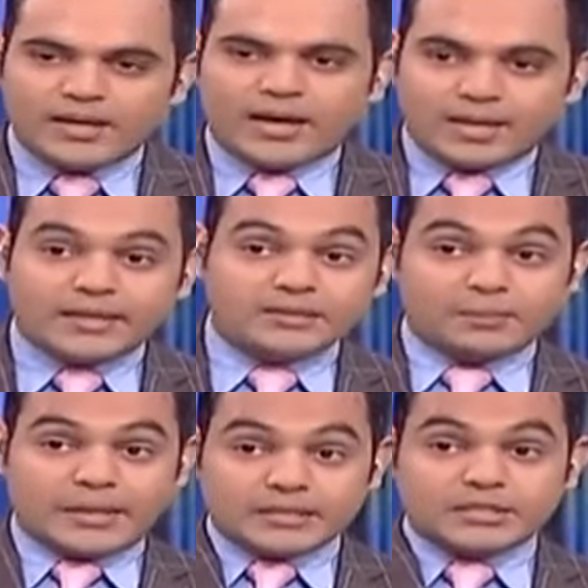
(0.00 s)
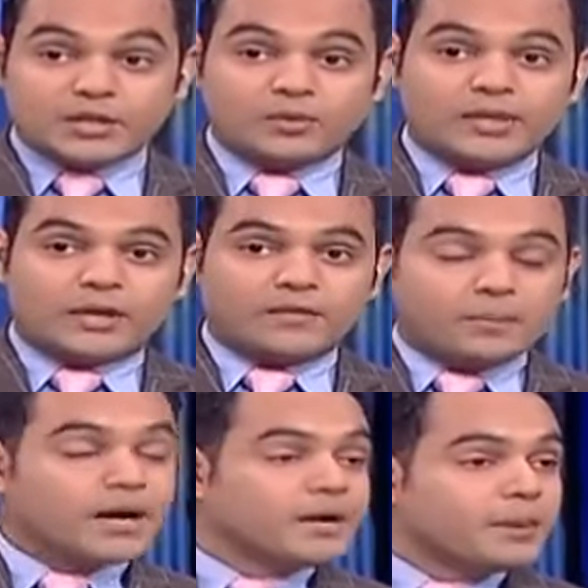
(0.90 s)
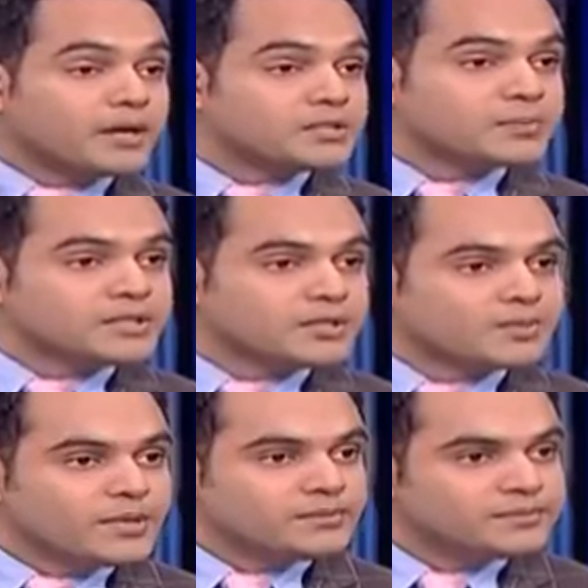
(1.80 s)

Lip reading: And there's a message out there for market participants as well.